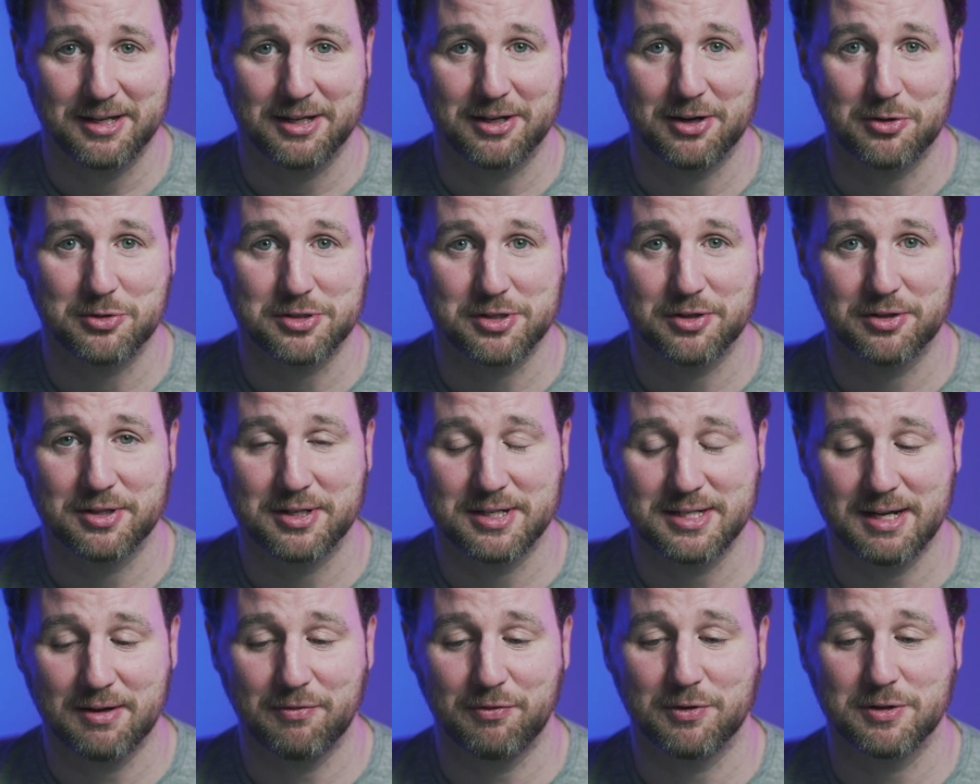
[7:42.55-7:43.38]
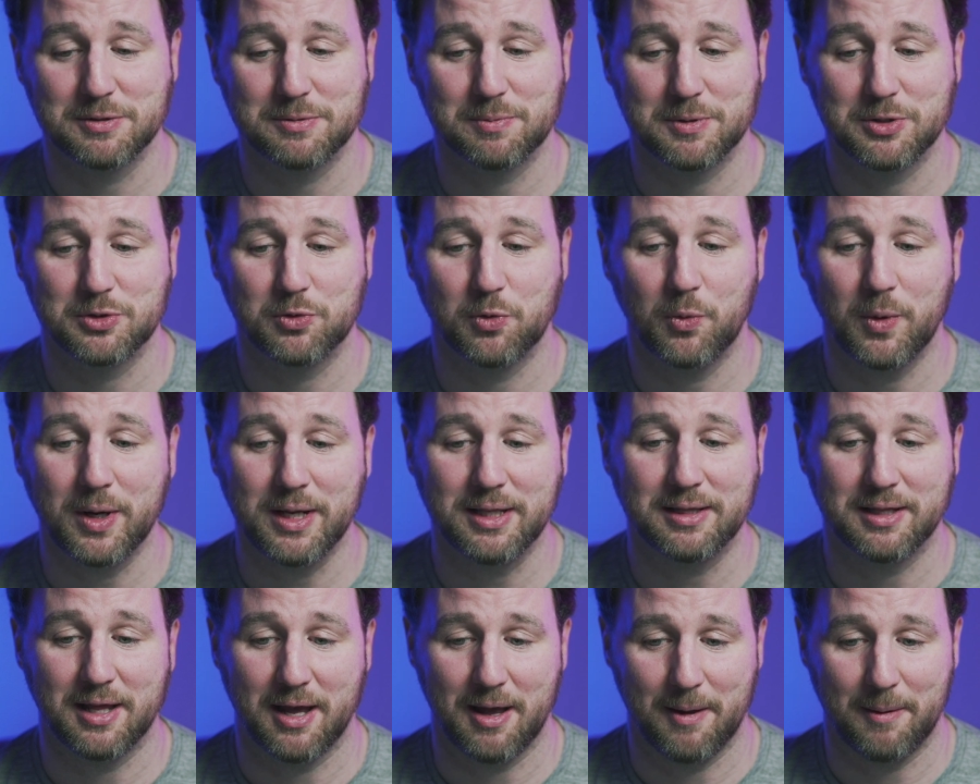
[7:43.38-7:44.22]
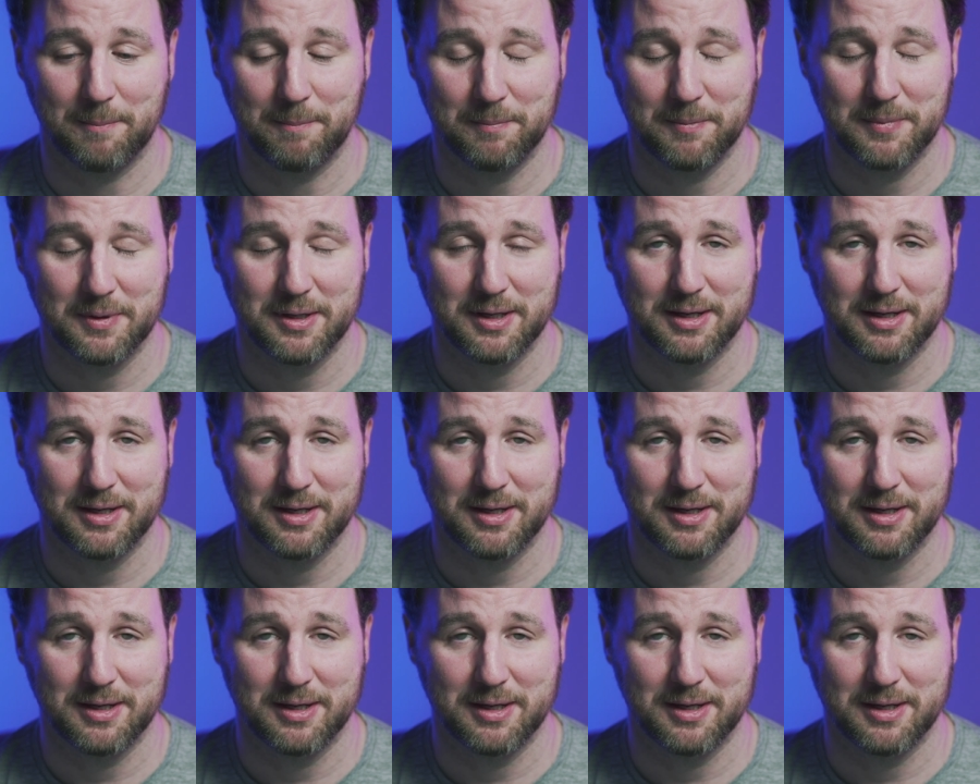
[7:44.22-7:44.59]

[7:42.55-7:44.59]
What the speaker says: So the difference between them